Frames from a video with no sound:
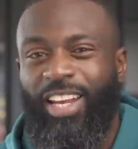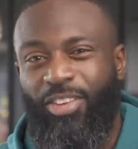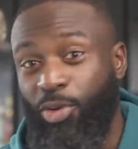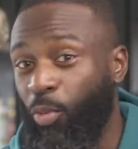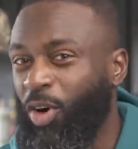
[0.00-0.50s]
And
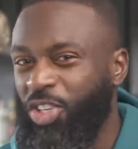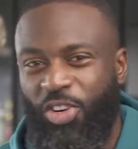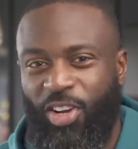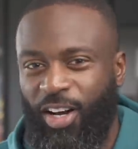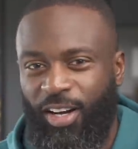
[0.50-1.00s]
if you wash
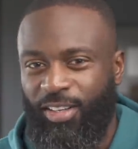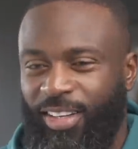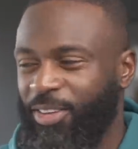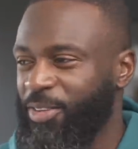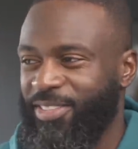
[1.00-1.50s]
your car,
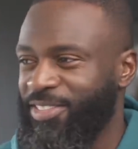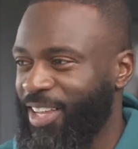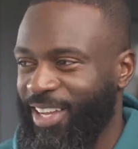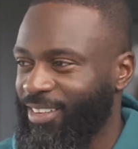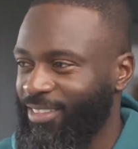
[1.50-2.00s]
I know it's
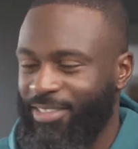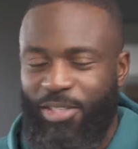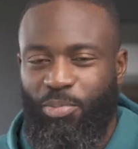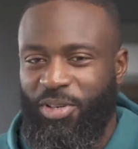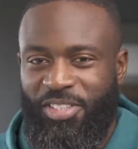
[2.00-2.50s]
like
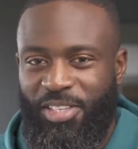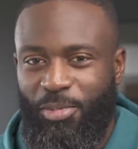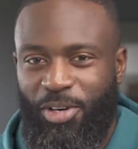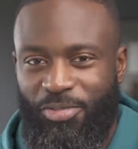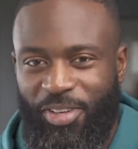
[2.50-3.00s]
this
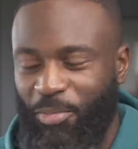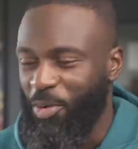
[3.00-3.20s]
placebo effect,